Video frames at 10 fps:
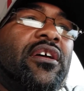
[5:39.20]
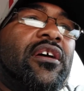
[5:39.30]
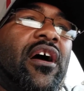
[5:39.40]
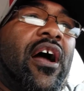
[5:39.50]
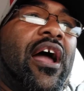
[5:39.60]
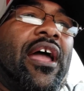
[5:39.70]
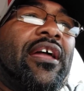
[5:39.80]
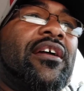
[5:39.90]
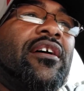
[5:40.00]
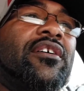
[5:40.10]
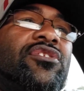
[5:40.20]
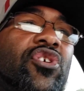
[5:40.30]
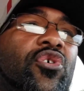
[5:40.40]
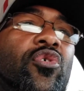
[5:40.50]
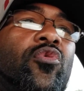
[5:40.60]
all right,
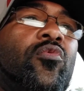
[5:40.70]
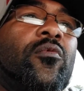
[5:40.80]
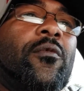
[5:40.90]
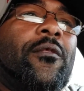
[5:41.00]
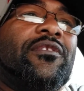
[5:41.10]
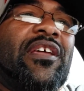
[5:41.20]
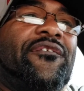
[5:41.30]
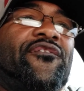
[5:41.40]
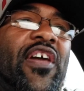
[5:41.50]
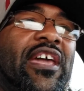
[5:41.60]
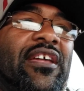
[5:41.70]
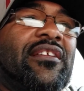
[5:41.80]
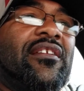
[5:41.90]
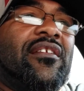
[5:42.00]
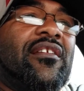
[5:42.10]
to defeat
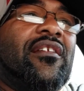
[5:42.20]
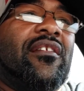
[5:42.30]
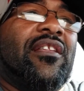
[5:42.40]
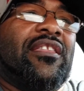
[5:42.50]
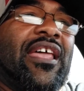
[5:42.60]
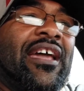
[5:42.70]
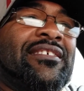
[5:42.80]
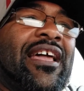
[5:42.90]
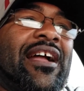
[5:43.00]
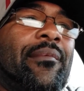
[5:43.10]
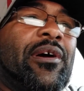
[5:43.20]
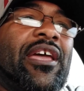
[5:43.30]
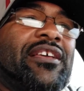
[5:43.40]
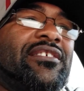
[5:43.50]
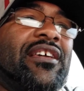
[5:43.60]
the things that come
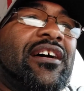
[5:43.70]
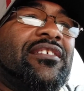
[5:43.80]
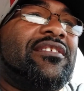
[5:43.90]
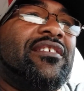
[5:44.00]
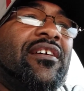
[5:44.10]
against us.